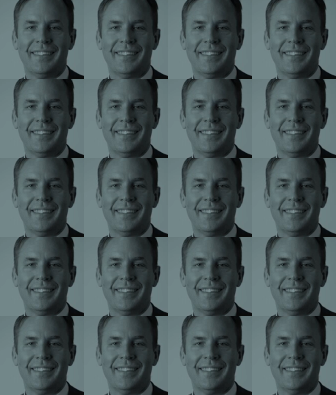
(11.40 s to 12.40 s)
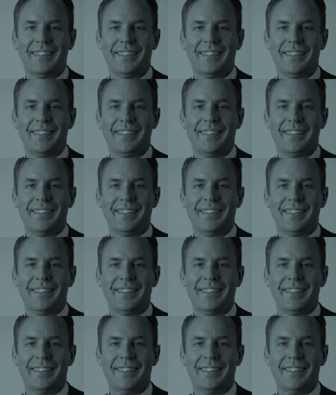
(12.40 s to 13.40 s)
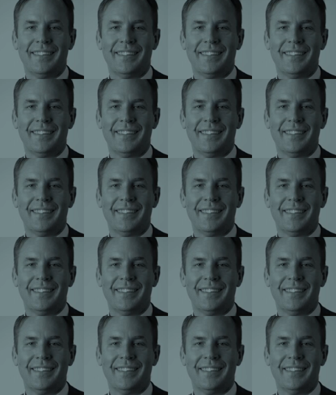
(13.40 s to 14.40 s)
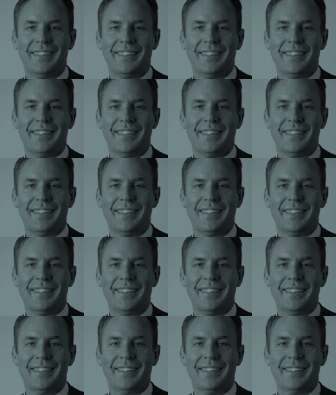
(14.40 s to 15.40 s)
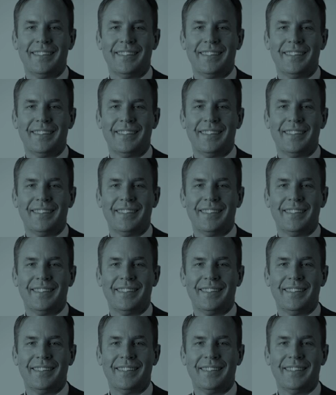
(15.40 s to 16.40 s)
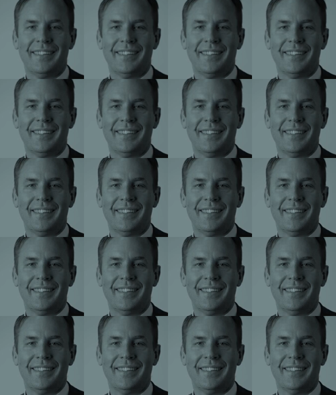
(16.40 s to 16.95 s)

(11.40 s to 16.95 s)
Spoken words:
The face doesn't move, so there is nothing to read.